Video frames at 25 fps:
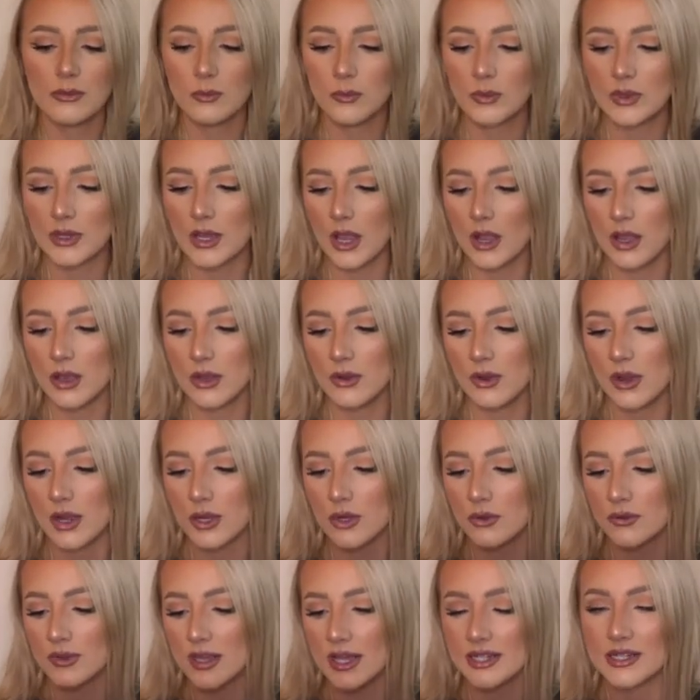we go. I
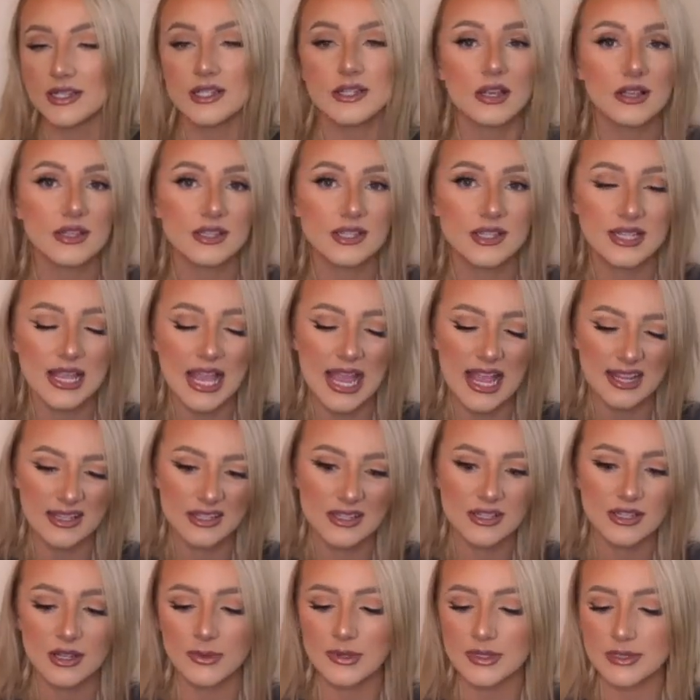got that in a size 10,
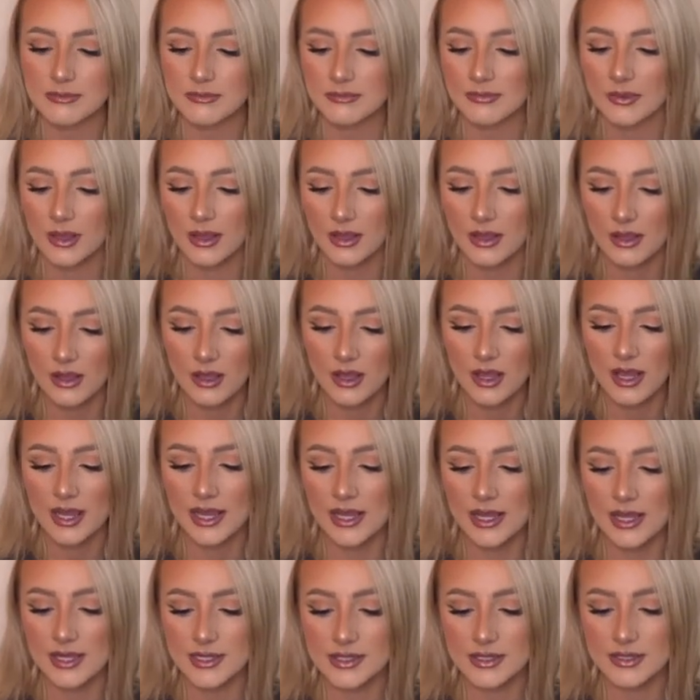so it
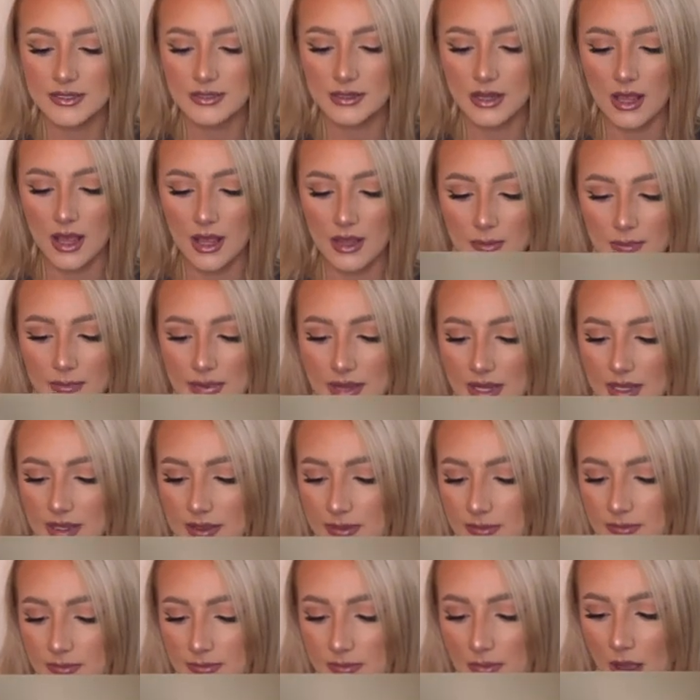is like bigger
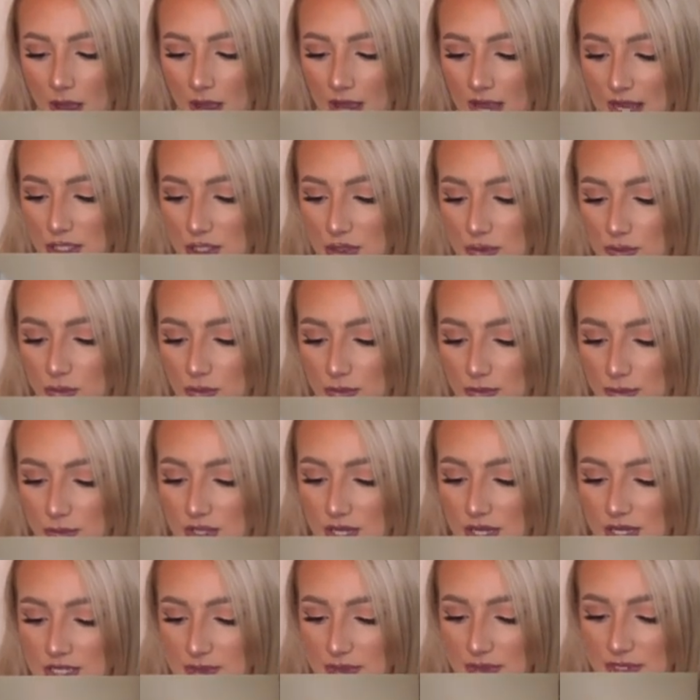than my actual normal
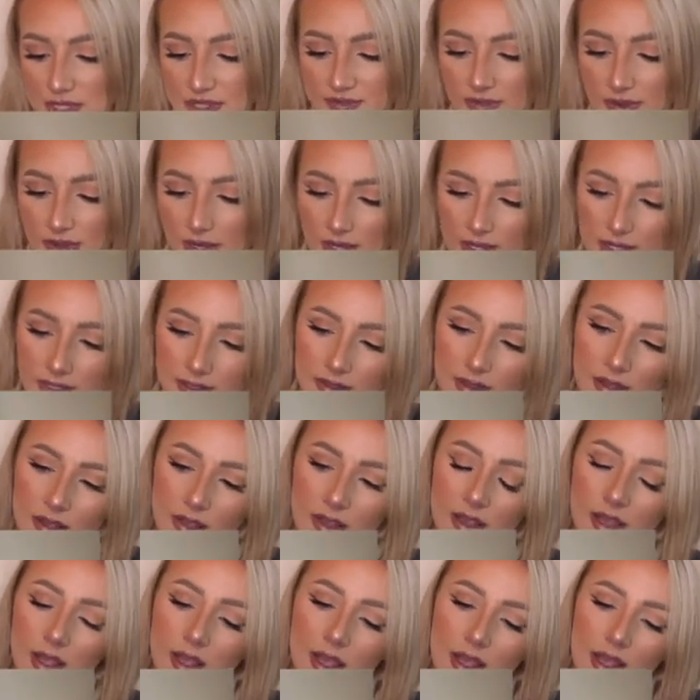size, but it's fine.
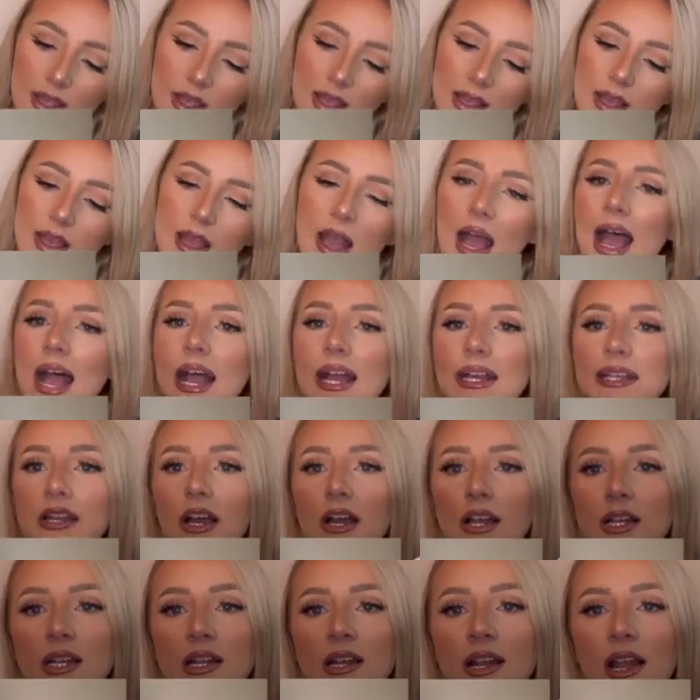And I
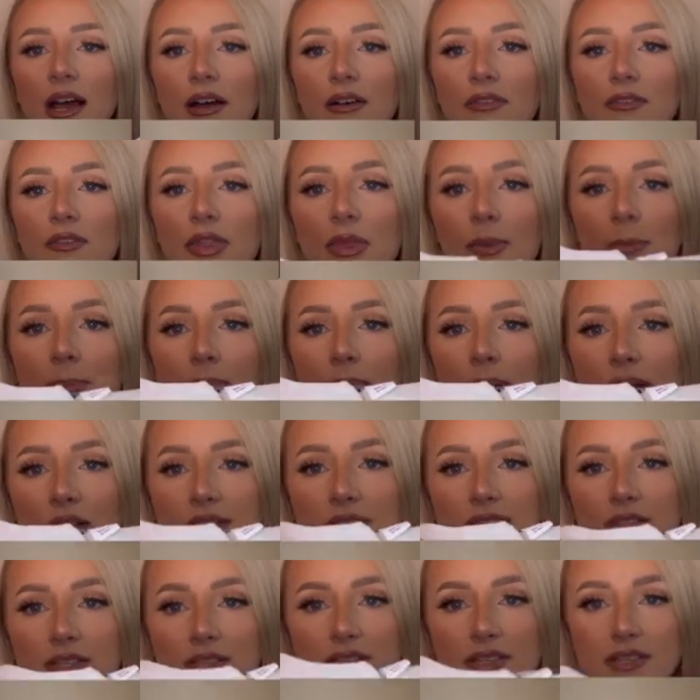love the
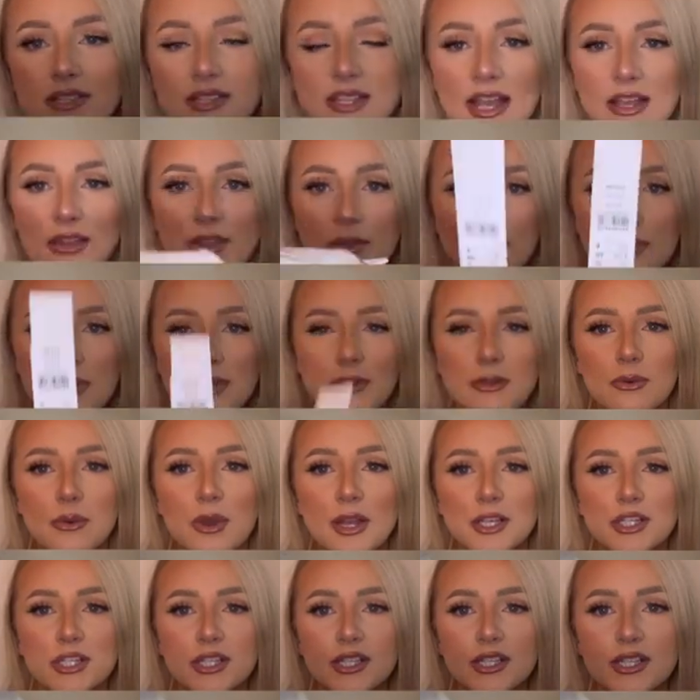buttons down the middle. I
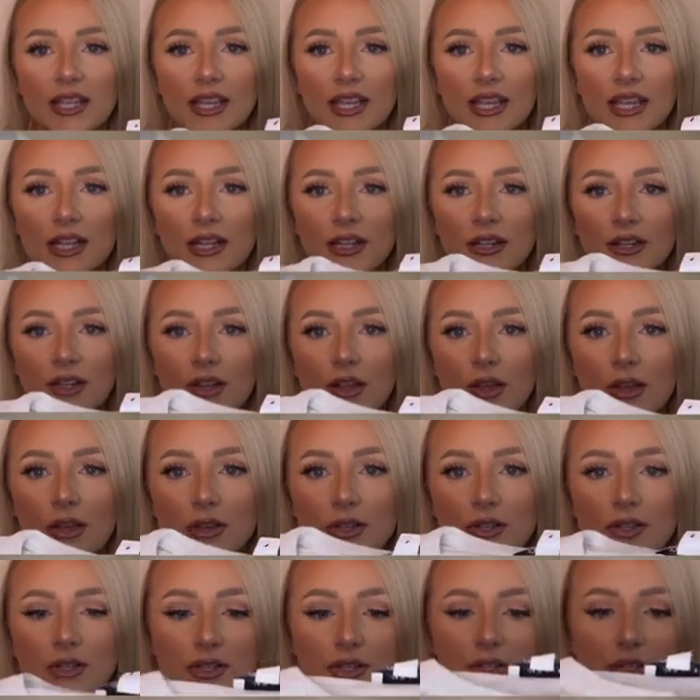just think it
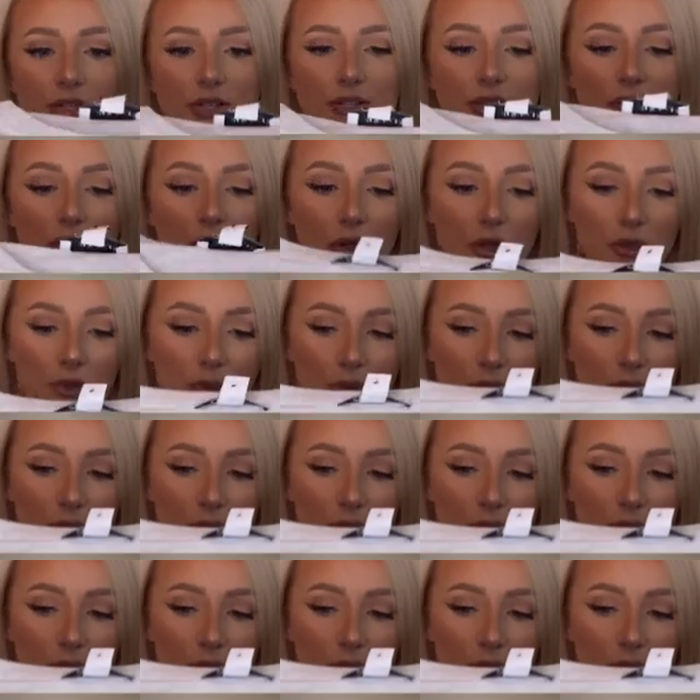looks so